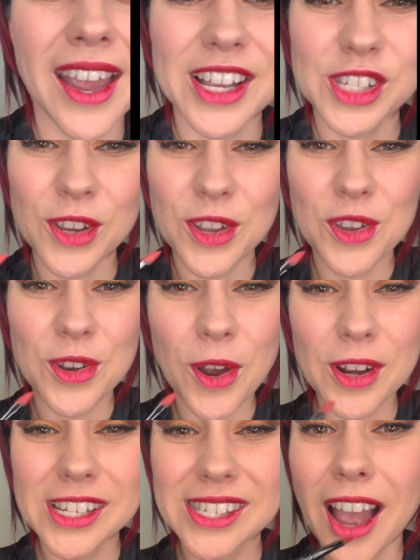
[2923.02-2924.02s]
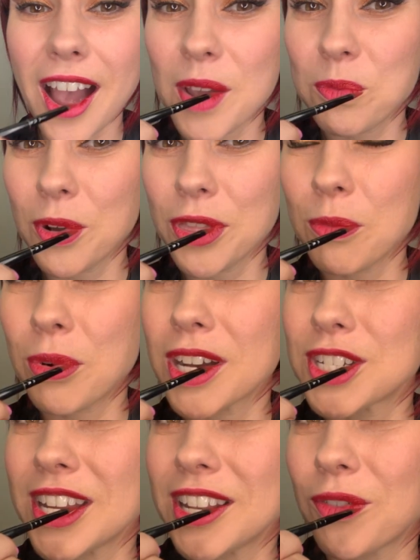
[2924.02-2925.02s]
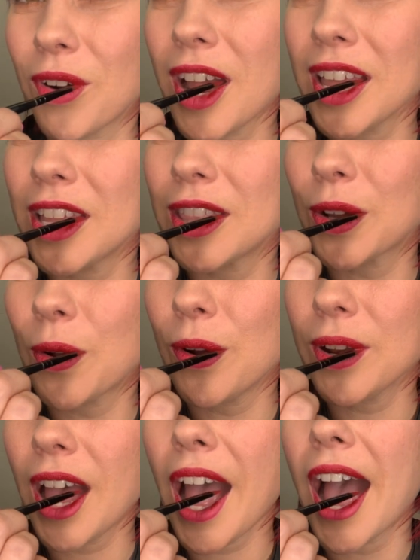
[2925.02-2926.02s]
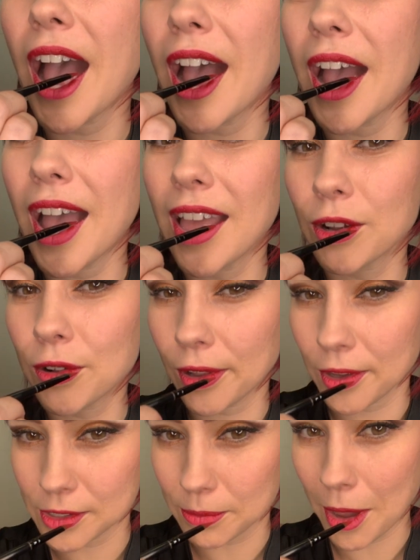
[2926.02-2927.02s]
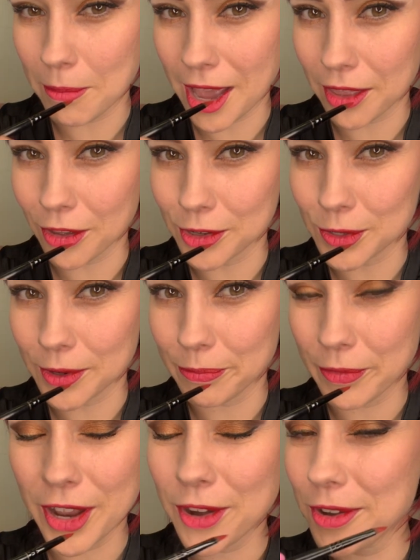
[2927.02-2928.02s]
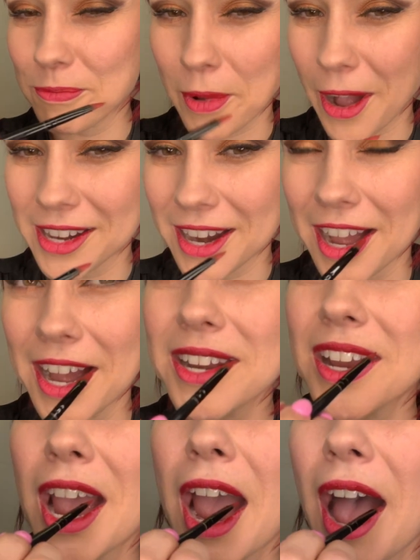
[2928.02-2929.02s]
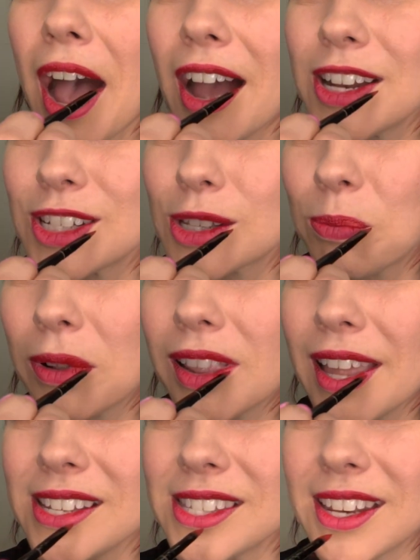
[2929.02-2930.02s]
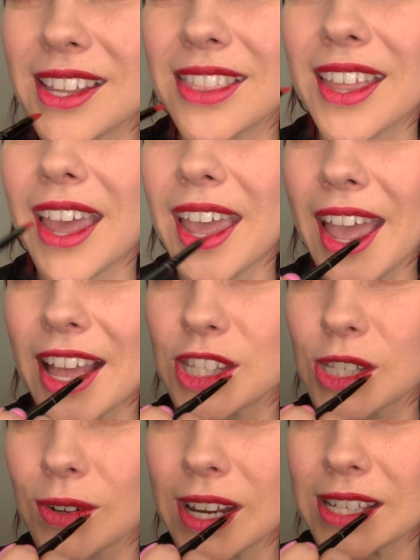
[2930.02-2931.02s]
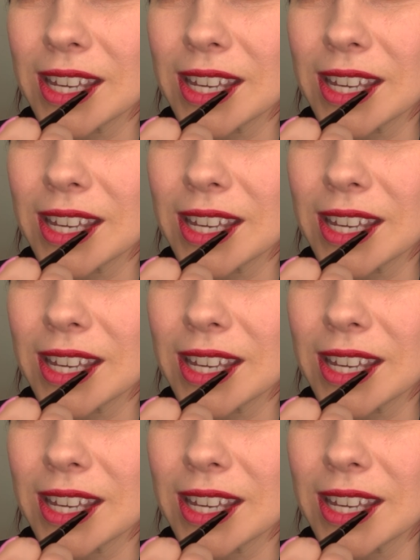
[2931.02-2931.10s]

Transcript: So you notice I put the brush in right in the corner and close my mouth onto it. I don't bite hard. I just place it in there and streak